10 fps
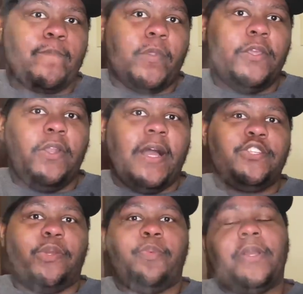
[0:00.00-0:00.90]
You know,
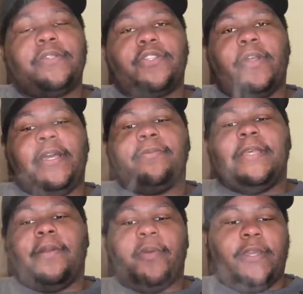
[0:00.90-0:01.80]
Andre Harrell started
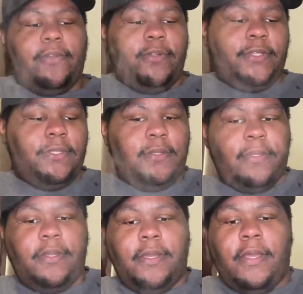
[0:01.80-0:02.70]
Uptown Records,
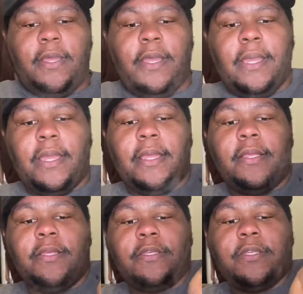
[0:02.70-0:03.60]

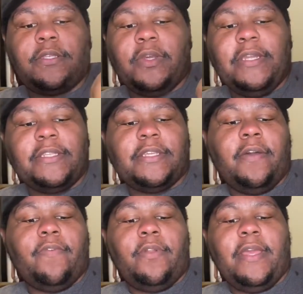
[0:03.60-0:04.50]
so he
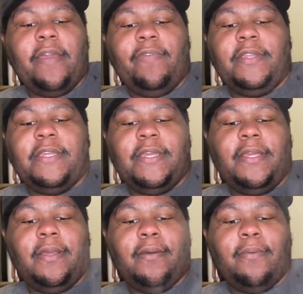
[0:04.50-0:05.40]
discovered Heavy D,
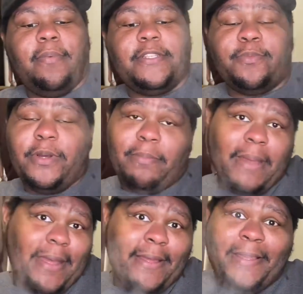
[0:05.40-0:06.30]
which is one of
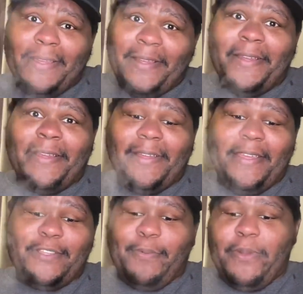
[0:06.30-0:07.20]
my
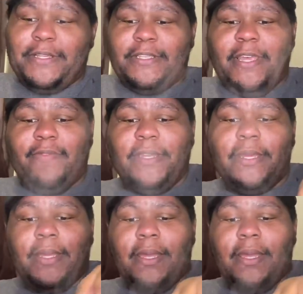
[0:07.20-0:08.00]
inspirations. Heavy D,